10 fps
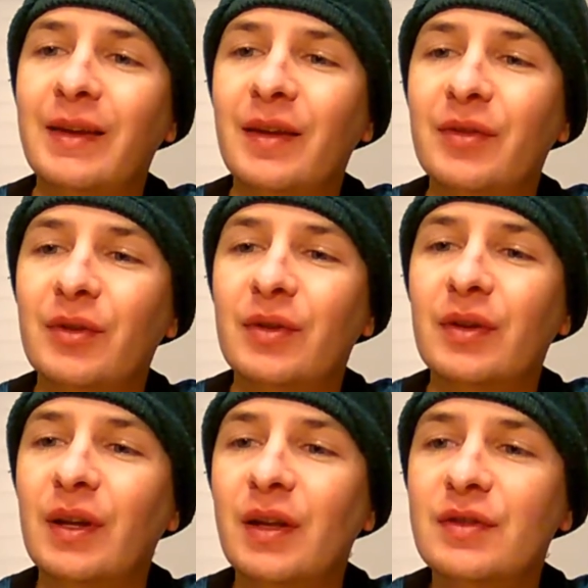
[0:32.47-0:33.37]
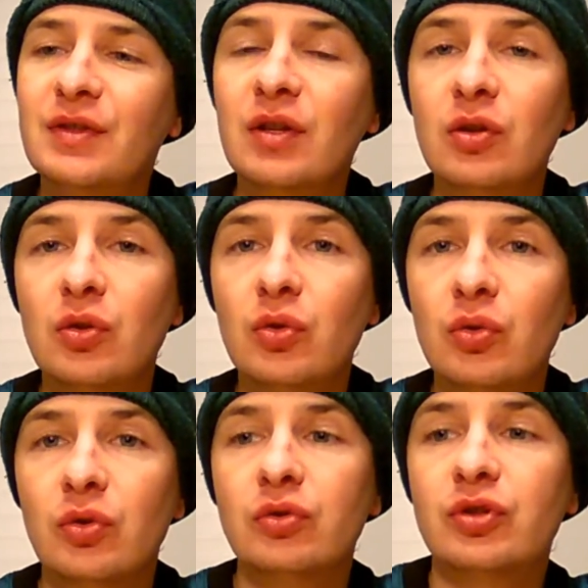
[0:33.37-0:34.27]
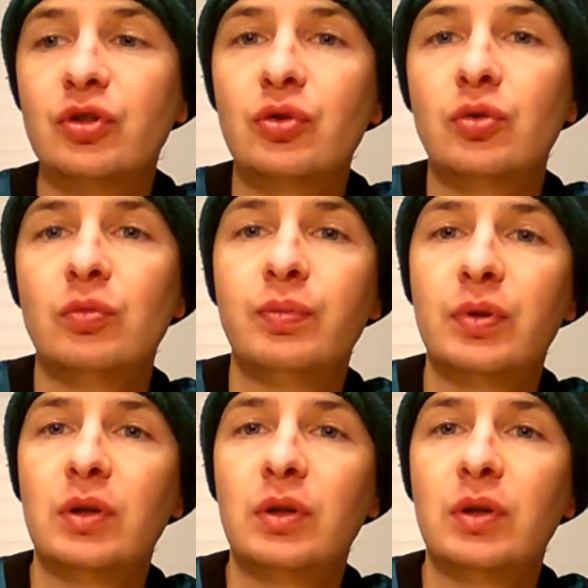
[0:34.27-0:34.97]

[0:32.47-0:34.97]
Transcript: another instant noodle soup